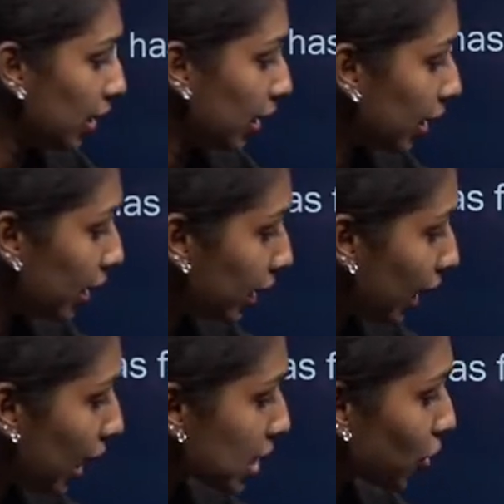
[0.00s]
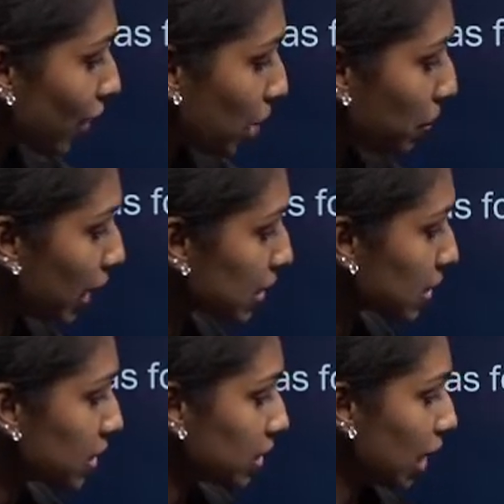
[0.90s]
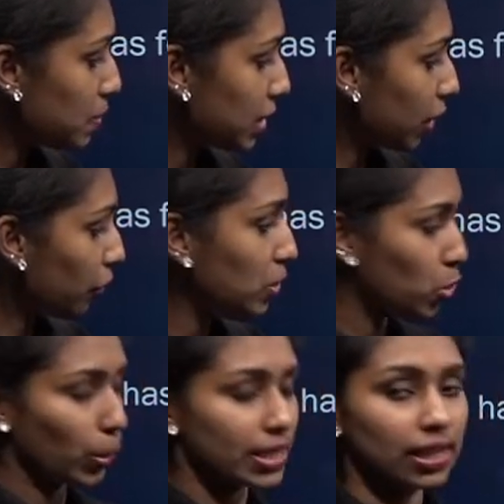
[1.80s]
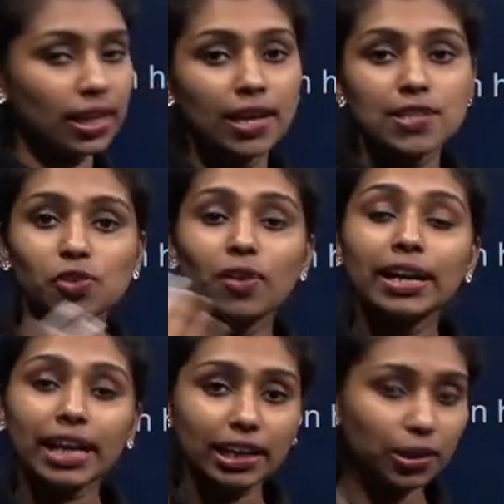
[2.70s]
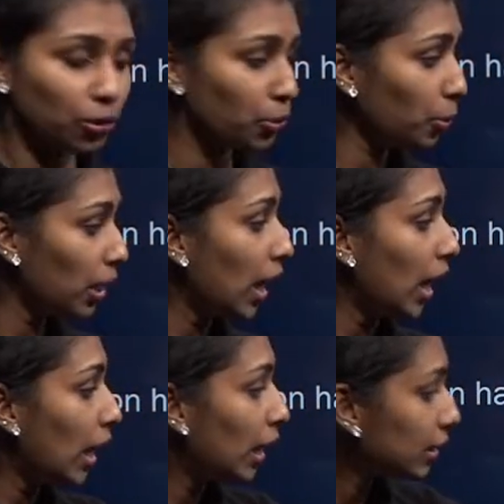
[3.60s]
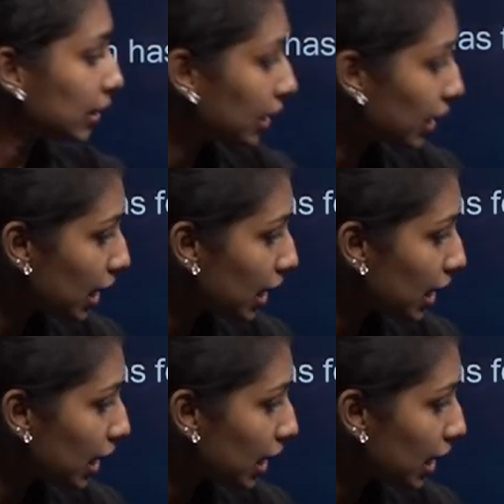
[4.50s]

Here in the case of hybridization, I am starting from 2s. So what I need to do, the thing